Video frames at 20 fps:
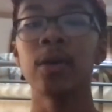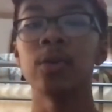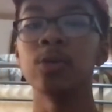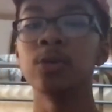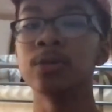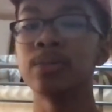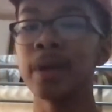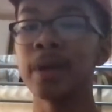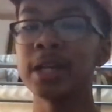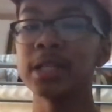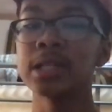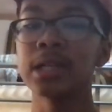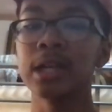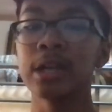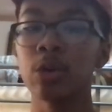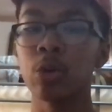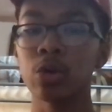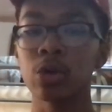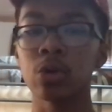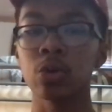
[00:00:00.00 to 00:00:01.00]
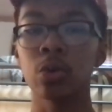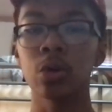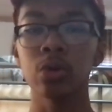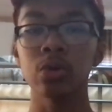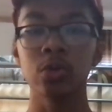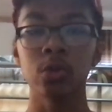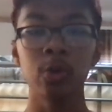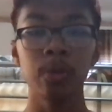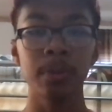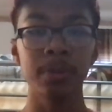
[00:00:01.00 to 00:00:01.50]
who's basically
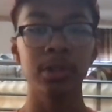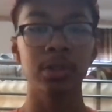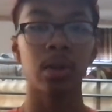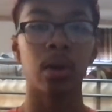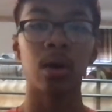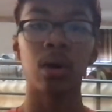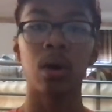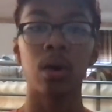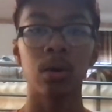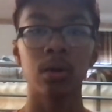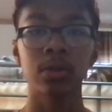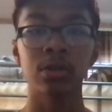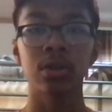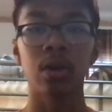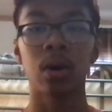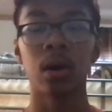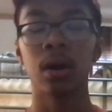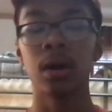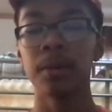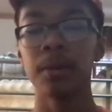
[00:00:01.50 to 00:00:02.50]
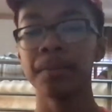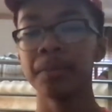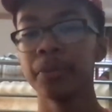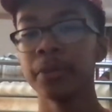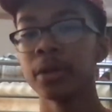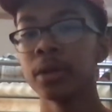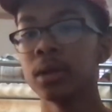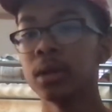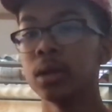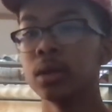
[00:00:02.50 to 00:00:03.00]
quote-unquote superstar, all-star,
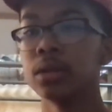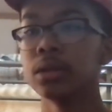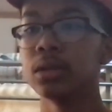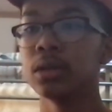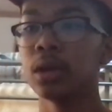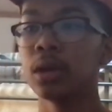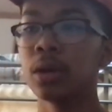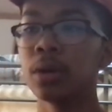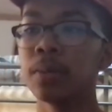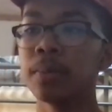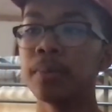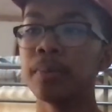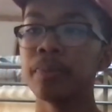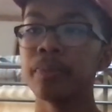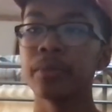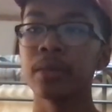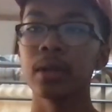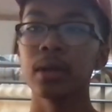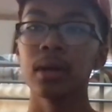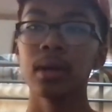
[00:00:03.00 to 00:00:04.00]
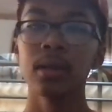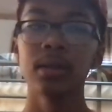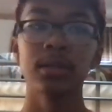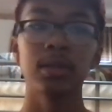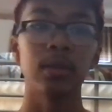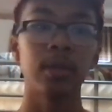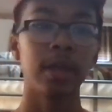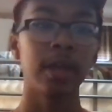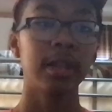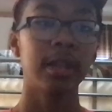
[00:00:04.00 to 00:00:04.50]
you know?
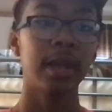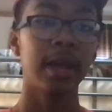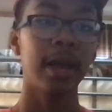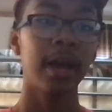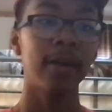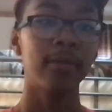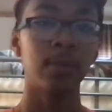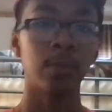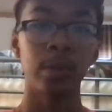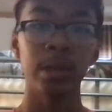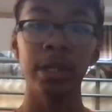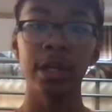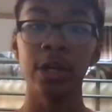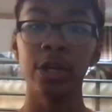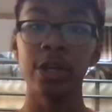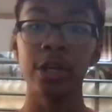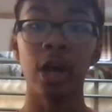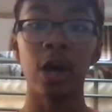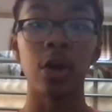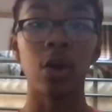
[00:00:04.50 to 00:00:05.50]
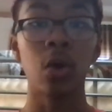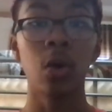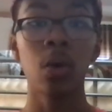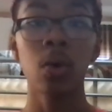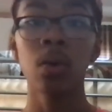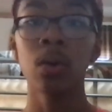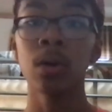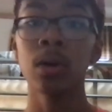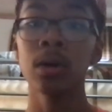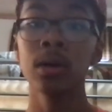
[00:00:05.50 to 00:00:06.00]
So they have a really good young
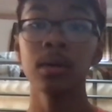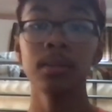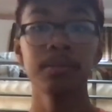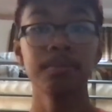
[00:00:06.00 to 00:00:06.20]
core,